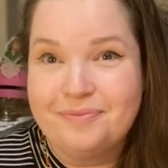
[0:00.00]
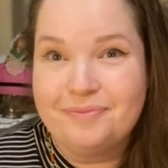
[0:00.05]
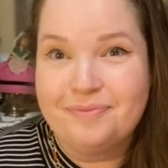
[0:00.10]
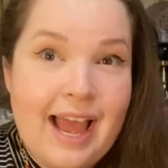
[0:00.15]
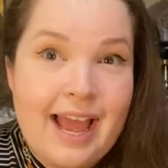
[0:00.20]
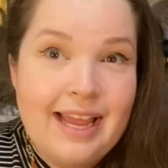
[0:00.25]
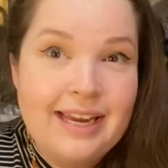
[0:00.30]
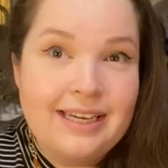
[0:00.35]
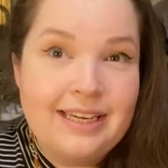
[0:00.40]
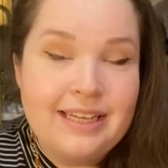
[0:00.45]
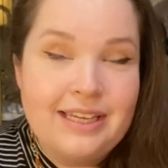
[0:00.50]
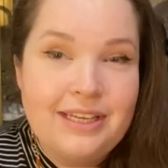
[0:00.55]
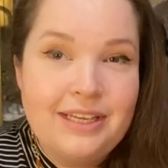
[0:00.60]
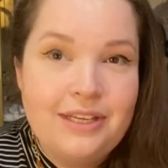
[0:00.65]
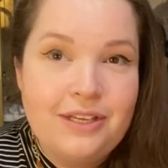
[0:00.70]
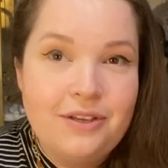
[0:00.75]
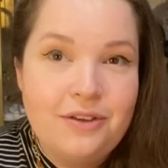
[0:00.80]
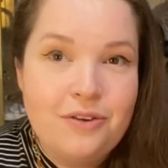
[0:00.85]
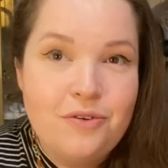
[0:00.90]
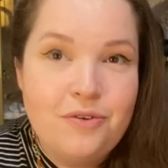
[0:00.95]
And
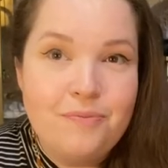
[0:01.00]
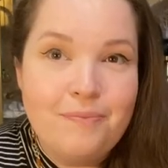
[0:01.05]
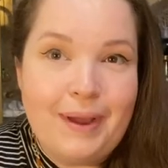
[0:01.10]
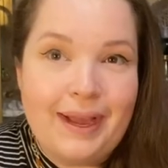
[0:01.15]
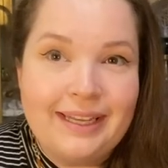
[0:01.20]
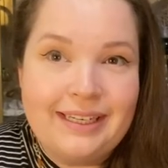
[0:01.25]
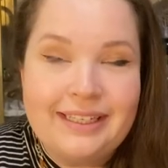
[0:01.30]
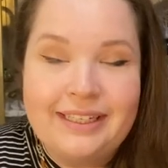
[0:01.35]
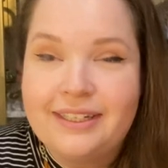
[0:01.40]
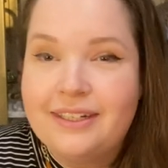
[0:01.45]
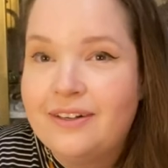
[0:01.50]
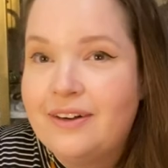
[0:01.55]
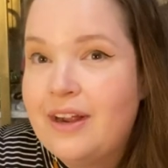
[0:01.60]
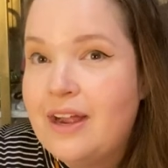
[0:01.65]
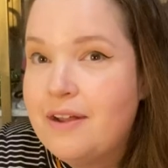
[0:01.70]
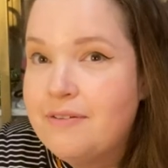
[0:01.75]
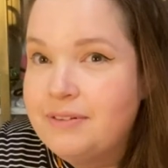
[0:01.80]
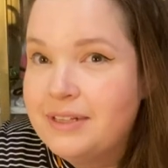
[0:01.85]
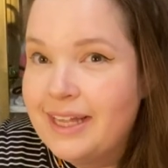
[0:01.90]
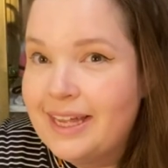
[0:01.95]
you, my dear,
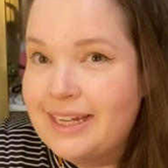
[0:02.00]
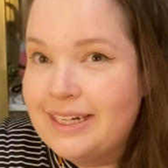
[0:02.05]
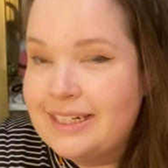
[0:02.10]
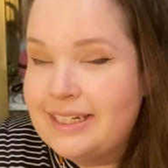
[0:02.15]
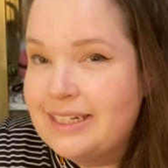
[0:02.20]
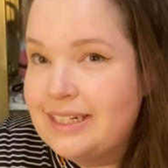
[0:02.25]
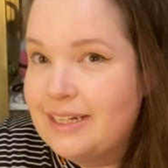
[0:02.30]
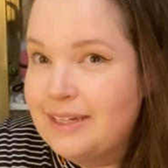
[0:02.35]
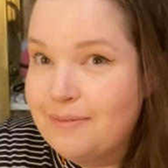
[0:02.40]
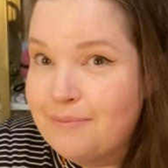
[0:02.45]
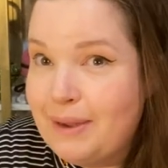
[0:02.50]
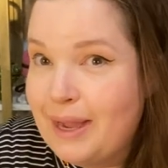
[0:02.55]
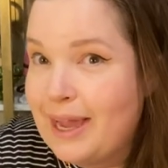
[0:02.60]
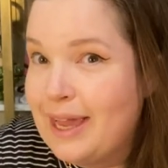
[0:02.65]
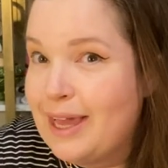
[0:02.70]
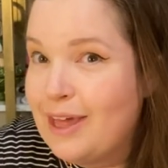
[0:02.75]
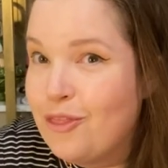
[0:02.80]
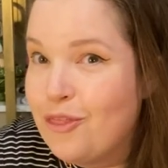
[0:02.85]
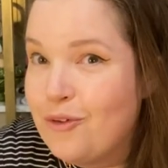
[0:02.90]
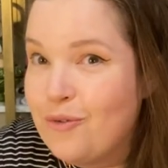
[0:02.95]
have landed in
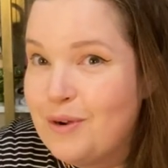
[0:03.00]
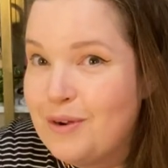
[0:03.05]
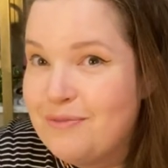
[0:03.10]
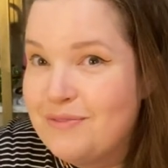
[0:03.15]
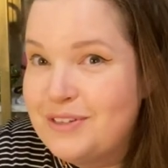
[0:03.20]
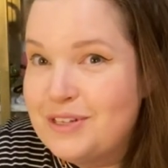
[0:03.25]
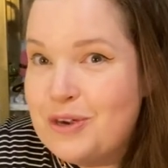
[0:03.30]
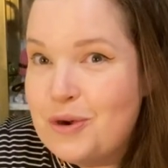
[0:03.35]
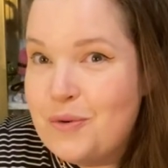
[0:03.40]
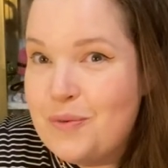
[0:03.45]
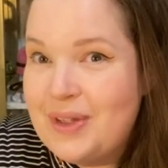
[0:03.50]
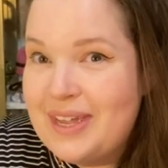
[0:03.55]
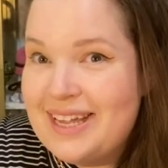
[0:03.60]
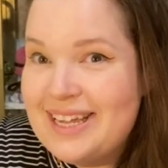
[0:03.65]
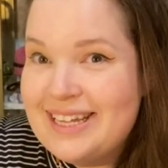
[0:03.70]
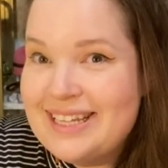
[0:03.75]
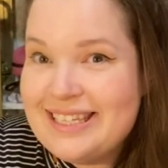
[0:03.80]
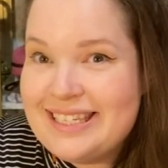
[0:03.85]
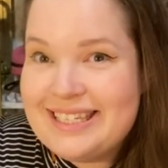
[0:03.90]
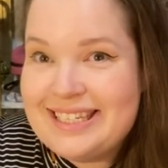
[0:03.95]
my
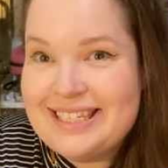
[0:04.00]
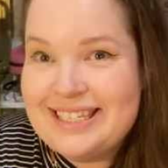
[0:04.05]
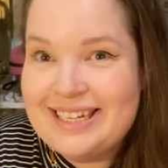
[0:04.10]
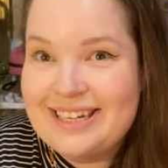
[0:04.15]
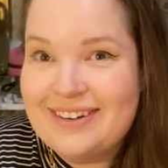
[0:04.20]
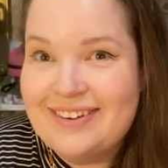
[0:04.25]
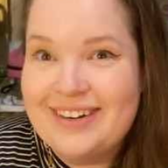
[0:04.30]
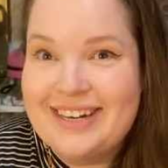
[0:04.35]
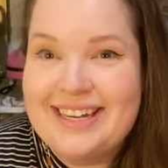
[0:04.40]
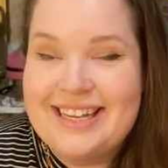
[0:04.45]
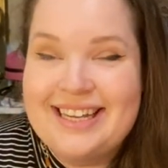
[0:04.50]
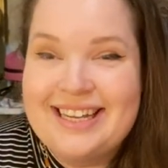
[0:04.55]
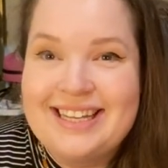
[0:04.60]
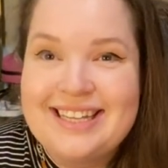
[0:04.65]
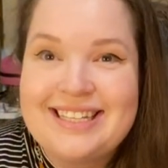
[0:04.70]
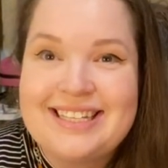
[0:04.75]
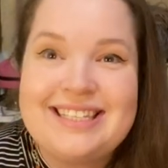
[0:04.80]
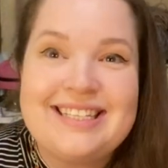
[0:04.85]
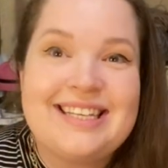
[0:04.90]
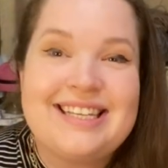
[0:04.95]
Thriftoween
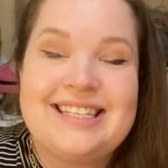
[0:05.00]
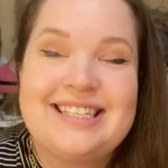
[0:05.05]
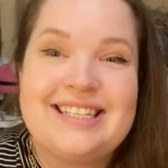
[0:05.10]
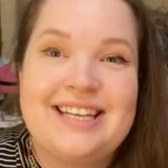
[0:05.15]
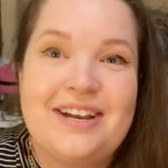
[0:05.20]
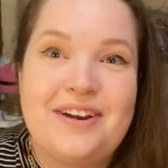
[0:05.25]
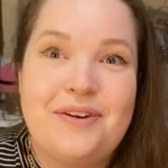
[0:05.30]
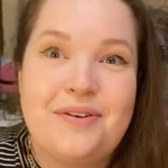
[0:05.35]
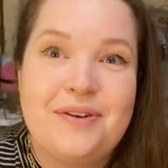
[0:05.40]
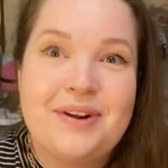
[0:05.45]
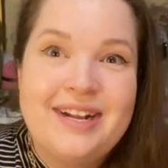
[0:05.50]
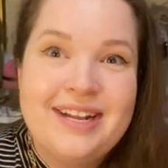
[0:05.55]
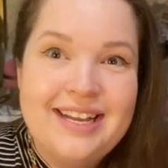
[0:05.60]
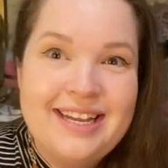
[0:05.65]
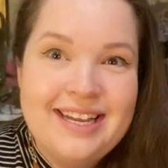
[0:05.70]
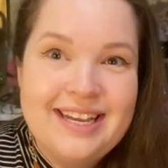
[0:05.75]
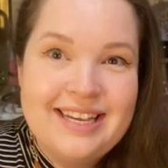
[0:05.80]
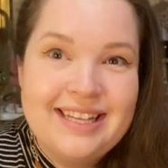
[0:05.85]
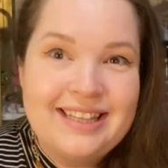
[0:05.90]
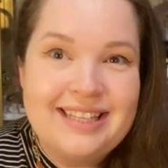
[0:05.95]
series. So,
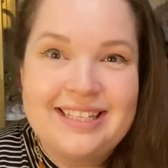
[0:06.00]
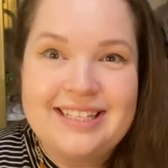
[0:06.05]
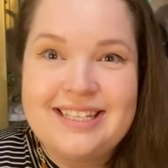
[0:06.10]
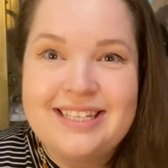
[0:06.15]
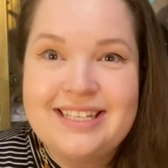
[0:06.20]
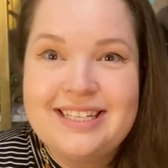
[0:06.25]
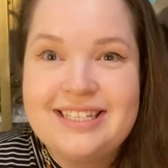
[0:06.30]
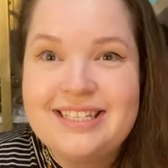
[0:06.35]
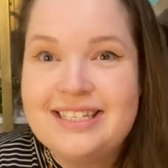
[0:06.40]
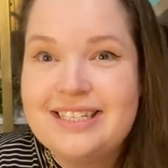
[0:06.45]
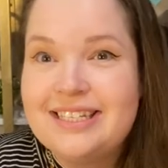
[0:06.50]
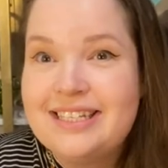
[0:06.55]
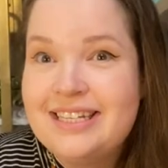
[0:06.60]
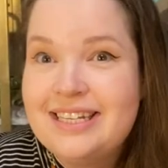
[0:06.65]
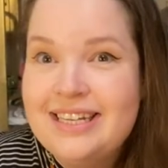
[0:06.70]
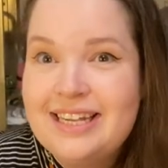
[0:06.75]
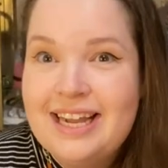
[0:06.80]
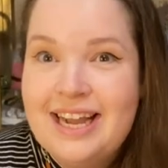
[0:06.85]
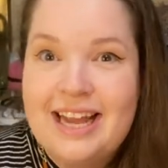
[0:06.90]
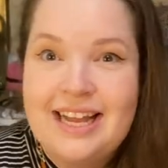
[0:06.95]
this is
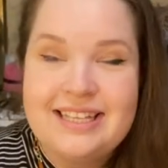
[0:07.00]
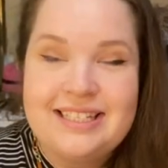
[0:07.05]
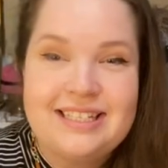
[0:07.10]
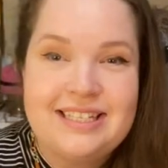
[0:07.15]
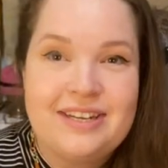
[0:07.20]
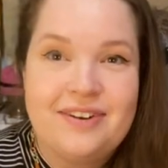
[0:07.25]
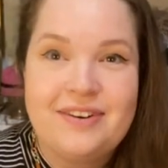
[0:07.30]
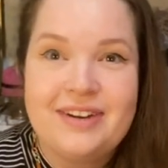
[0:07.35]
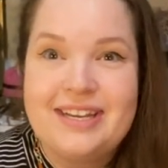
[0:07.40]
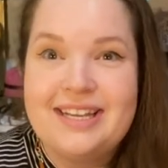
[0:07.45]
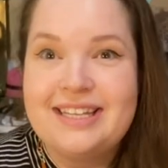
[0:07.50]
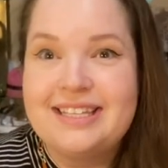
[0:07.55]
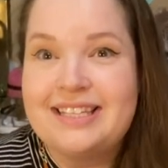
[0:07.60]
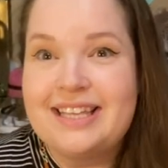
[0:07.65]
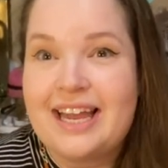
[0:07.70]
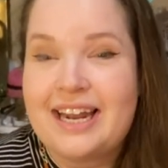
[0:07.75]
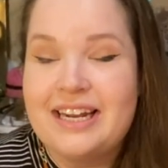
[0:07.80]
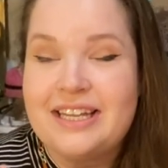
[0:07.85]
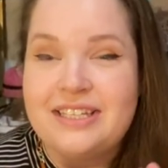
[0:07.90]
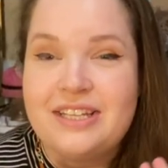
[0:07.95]
a series
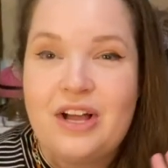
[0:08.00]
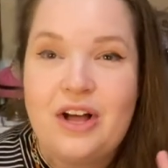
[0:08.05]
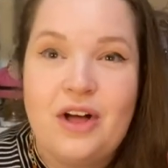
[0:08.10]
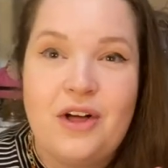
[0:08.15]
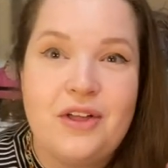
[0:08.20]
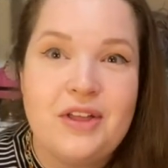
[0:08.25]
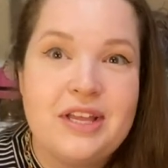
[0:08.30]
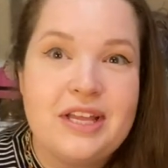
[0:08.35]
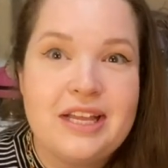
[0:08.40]
that is all